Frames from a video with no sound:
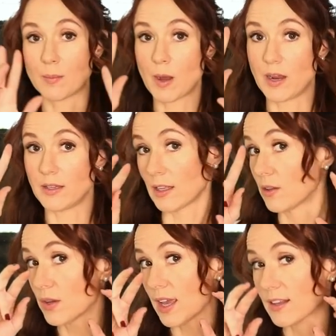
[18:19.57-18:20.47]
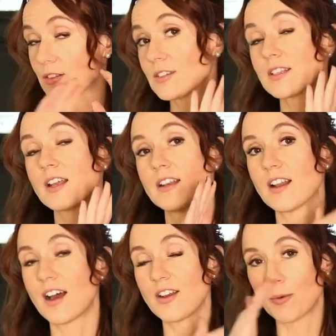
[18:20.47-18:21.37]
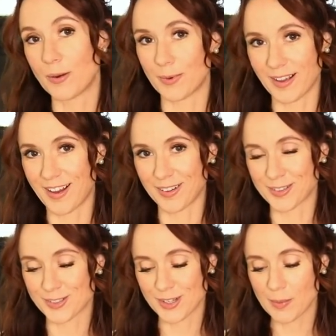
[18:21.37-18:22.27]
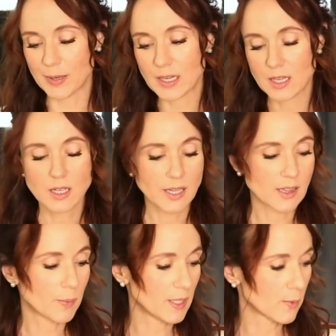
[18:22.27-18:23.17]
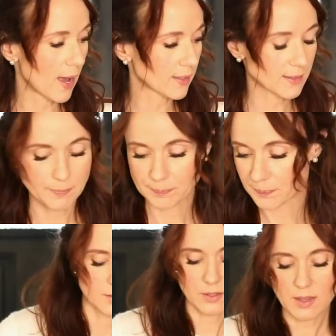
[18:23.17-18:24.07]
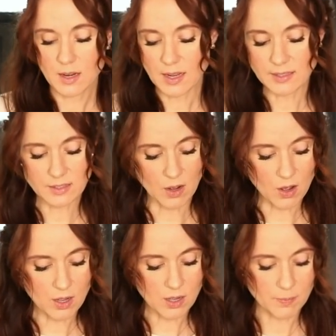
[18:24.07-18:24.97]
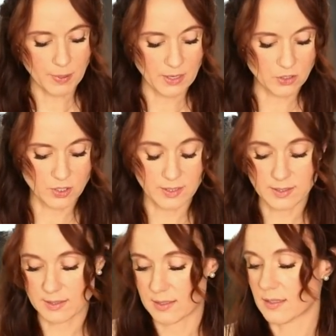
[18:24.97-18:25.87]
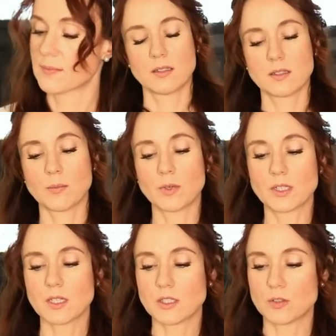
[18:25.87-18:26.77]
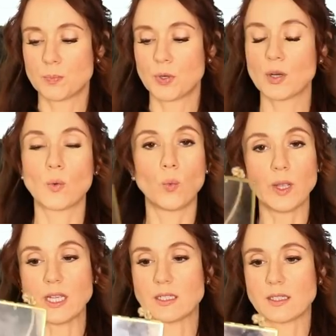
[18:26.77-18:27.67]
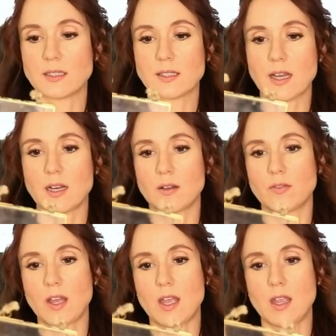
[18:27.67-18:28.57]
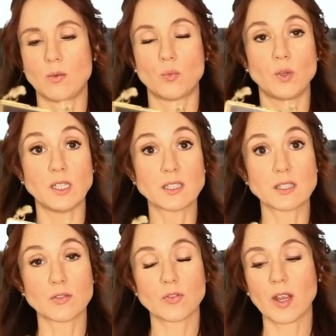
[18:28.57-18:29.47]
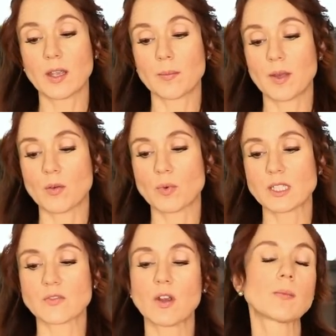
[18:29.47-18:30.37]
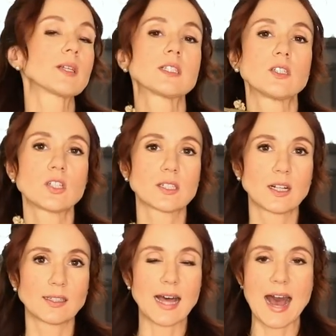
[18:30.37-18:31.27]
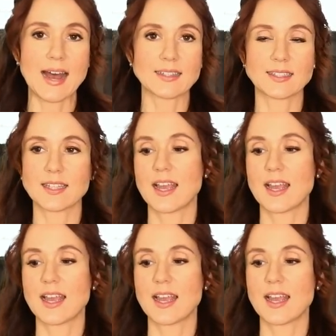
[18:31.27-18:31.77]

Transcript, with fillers: to buy yellow candles and not knowing what colors are coming. Get the beeswax. So then I saw on Pinterest, someone put wheat inside of a wreath frame. A wreath frame is just glass